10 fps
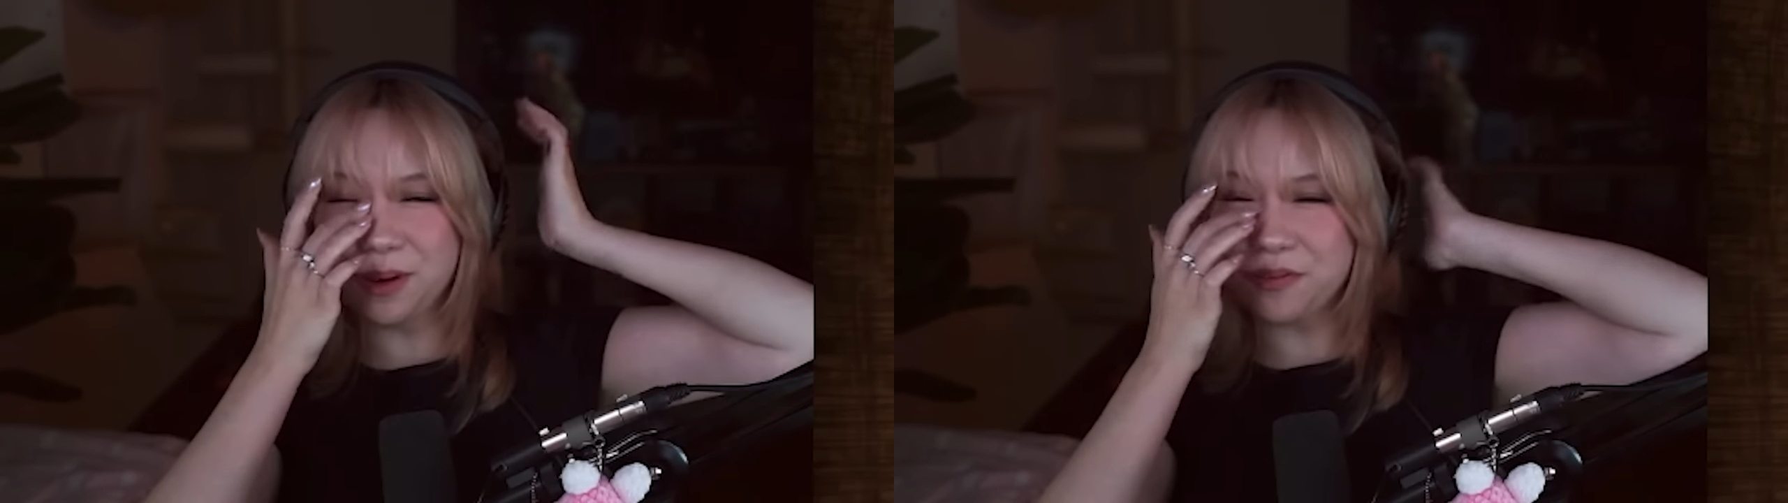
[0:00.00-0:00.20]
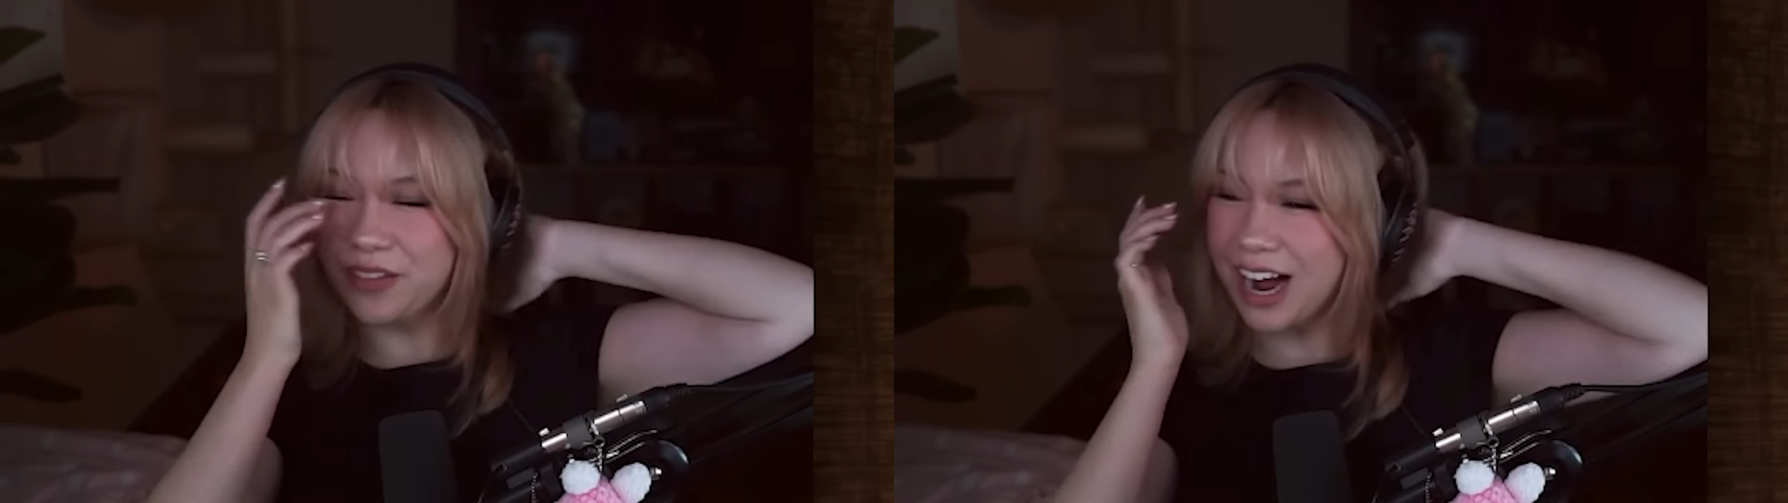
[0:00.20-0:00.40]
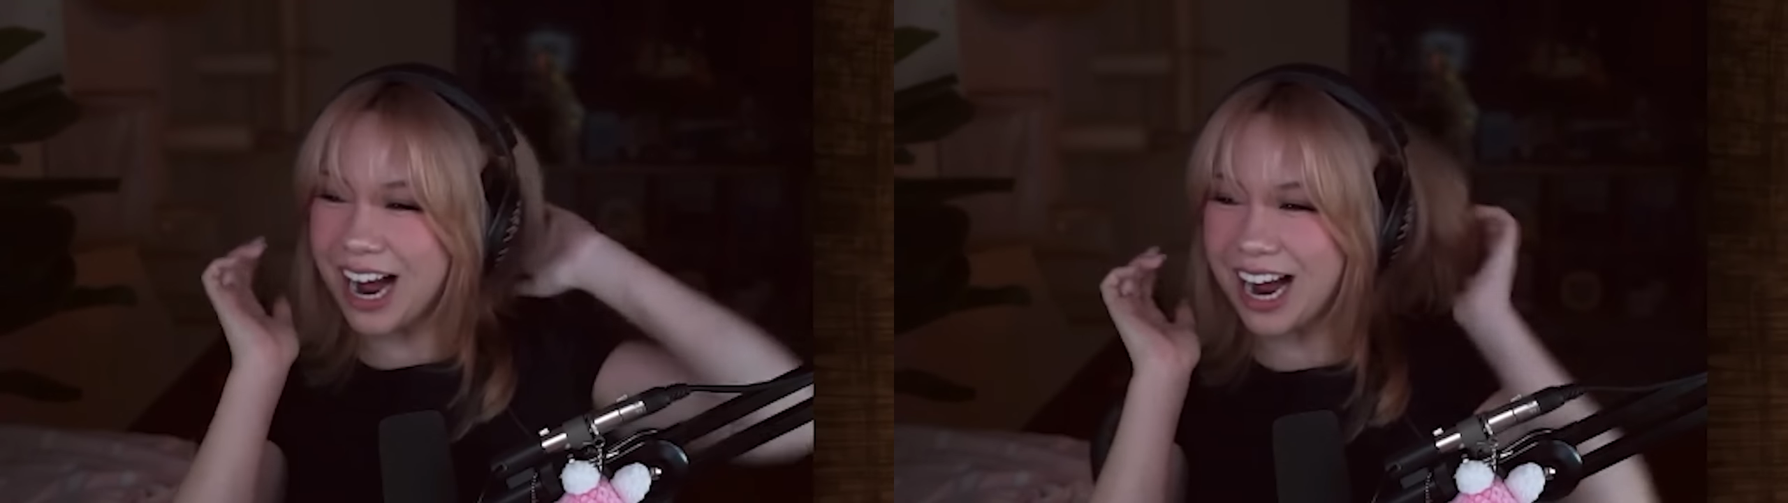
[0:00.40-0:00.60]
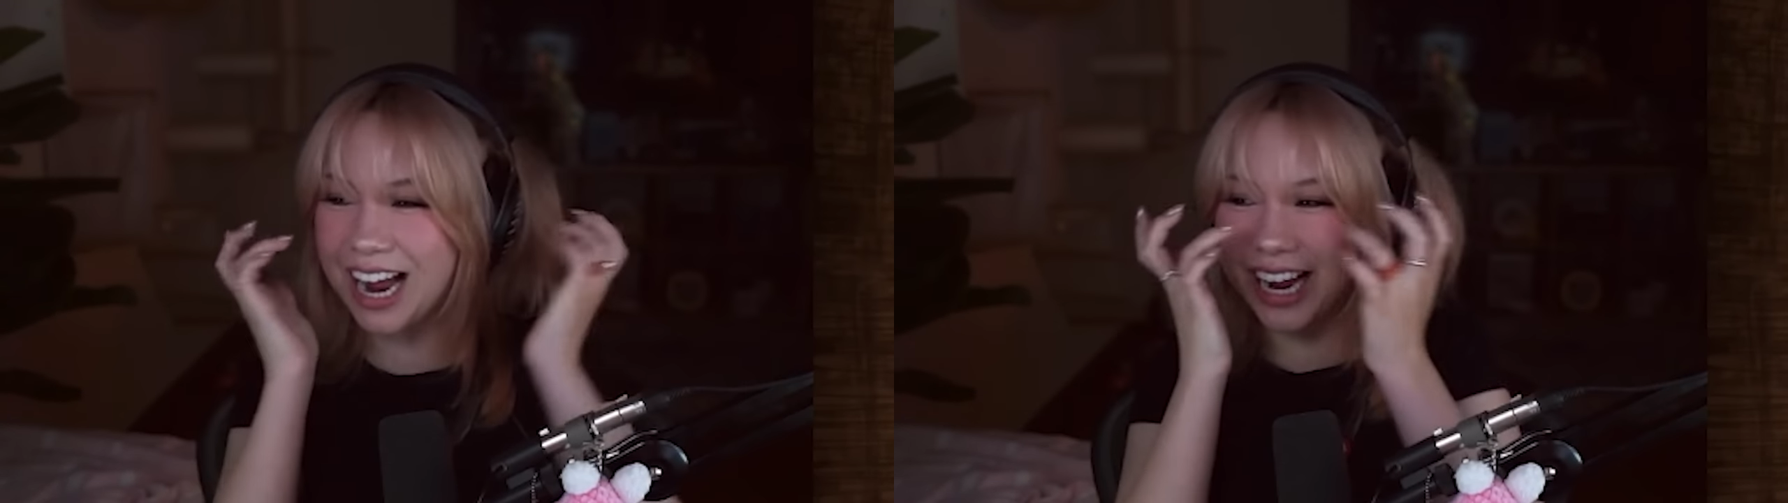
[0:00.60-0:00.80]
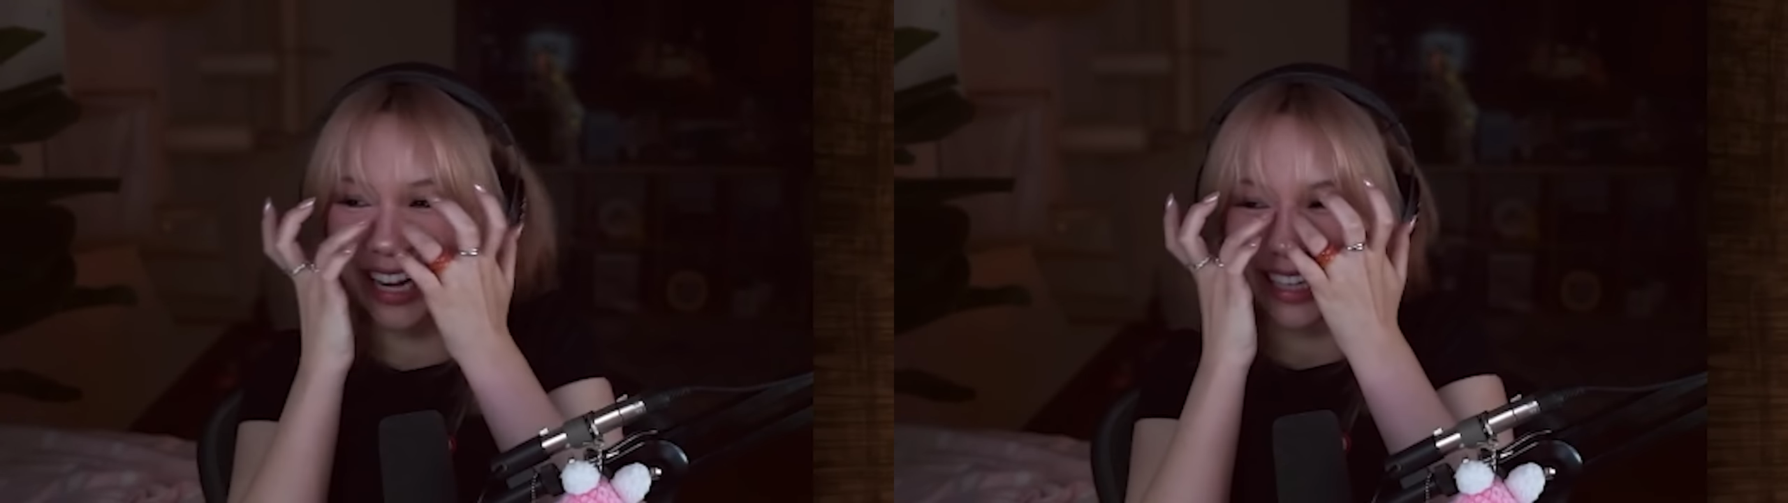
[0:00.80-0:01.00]

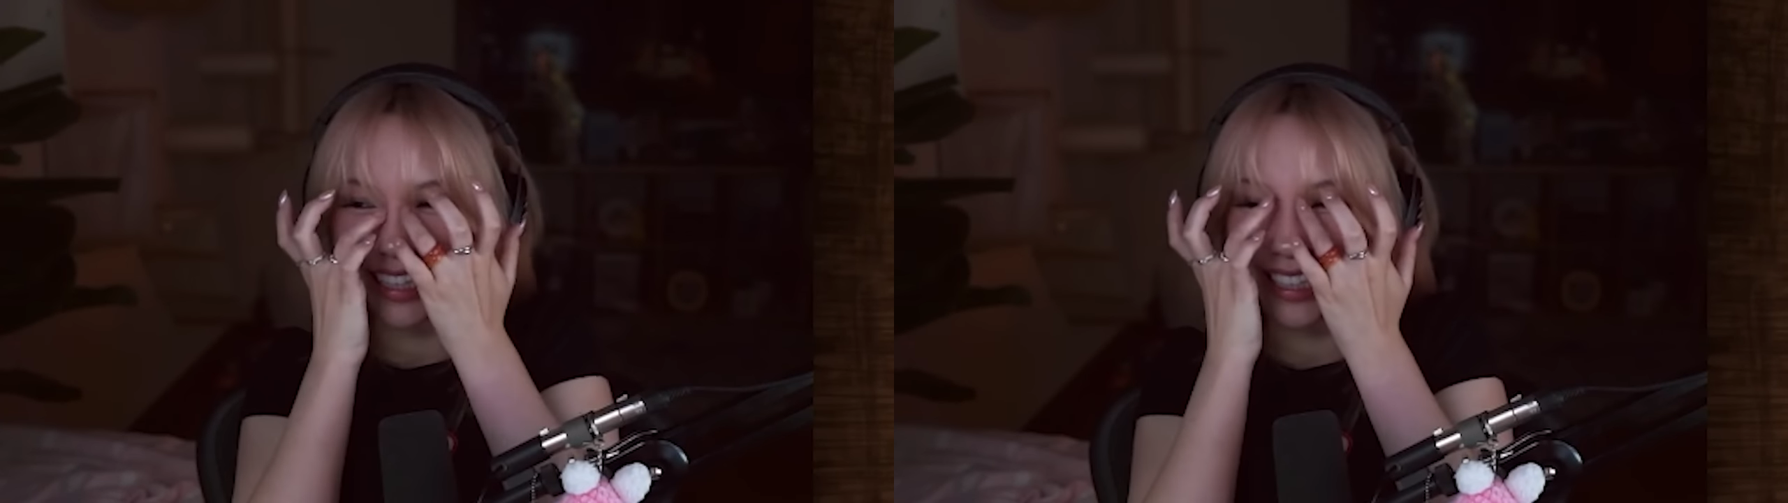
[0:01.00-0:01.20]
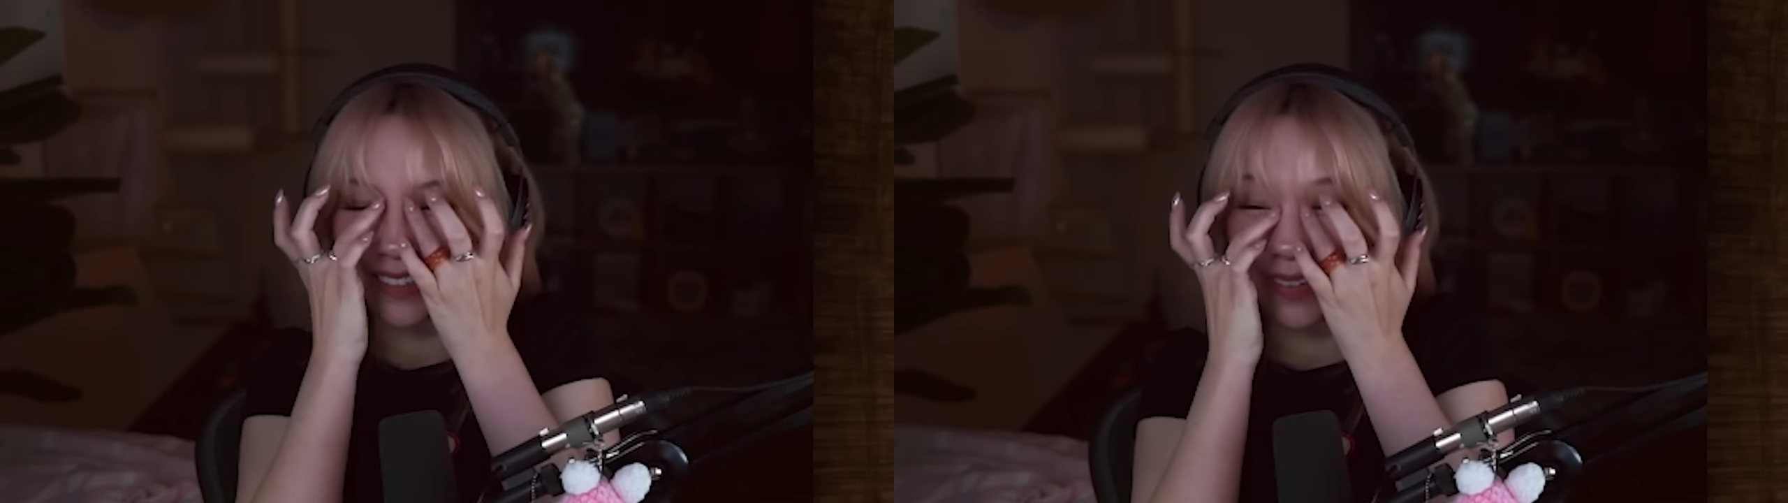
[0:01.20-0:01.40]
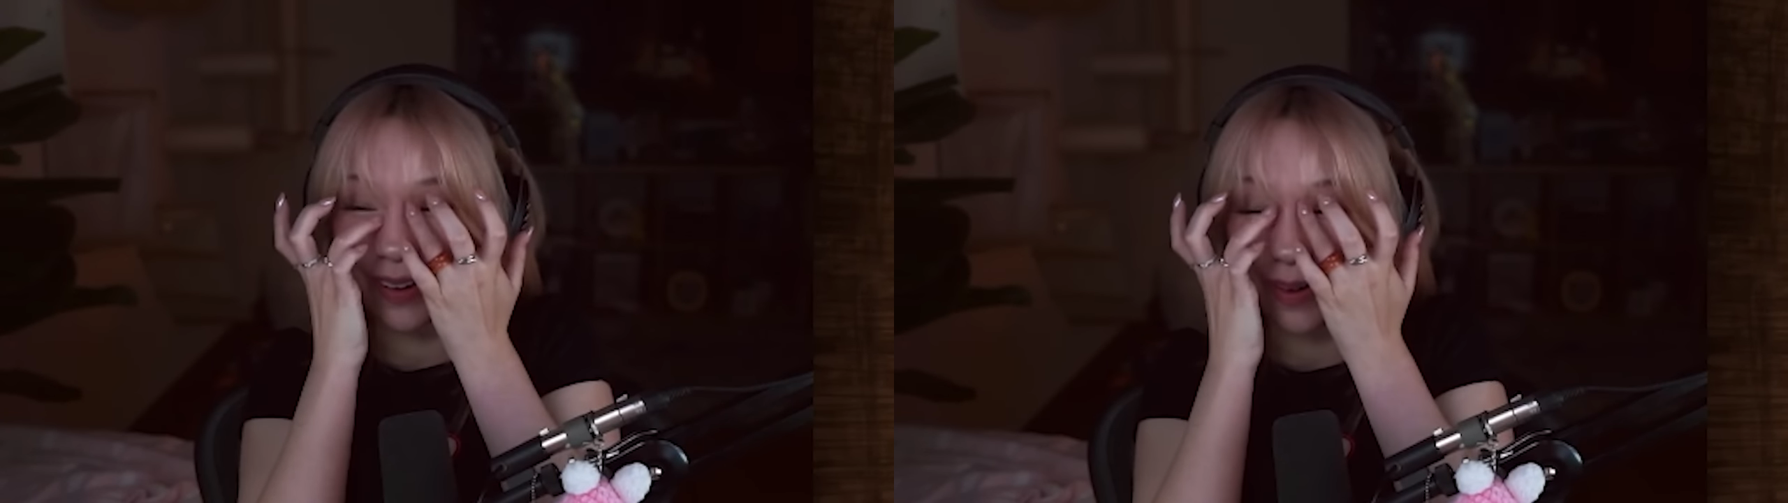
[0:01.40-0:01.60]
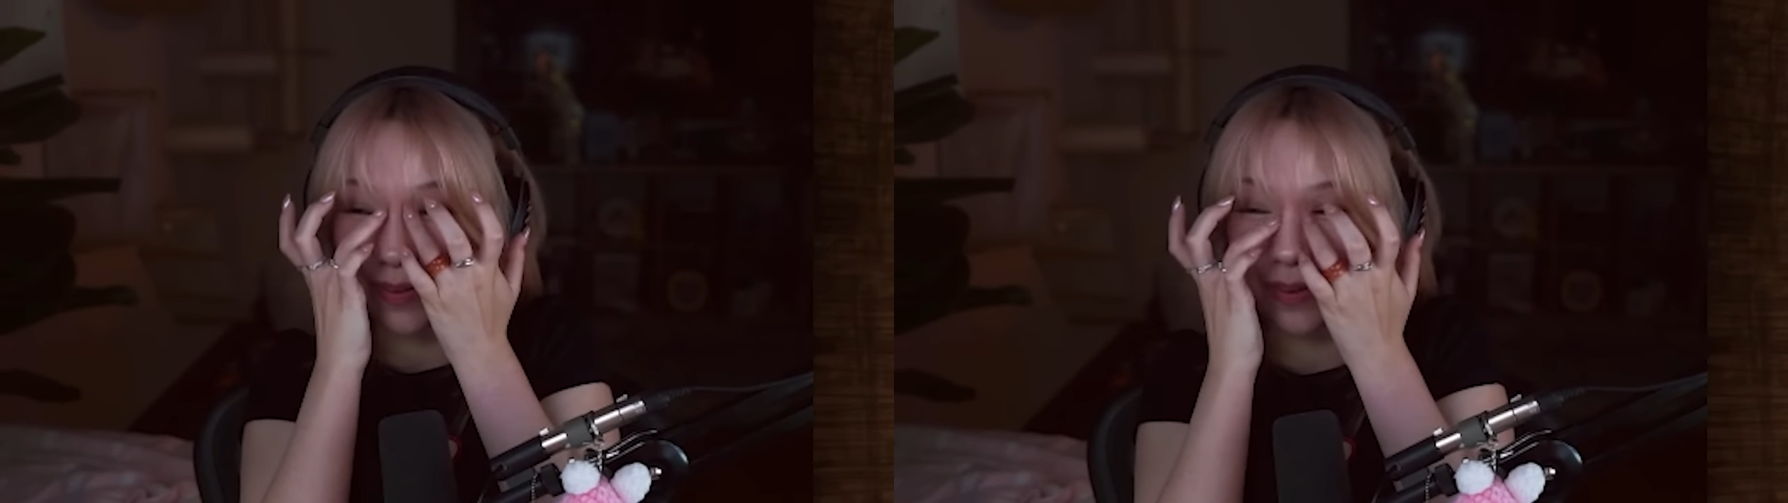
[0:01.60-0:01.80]
fine. We're